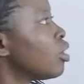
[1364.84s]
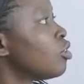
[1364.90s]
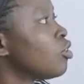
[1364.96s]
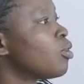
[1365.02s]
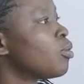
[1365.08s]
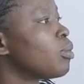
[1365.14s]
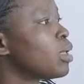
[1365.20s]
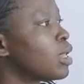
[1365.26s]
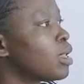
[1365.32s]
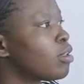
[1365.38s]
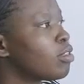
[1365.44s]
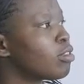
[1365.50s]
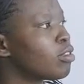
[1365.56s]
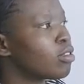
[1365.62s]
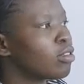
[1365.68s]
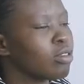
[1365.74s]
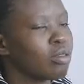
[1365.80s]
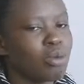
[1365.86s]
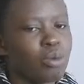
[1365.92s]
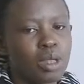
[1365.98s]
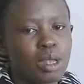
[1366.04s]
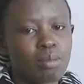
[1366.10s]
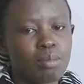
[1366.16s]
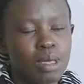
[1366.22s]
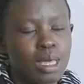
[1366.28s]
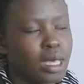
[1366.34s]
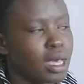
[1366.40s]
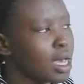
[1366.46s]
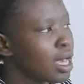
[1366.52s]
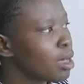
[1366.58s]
2 minutes will make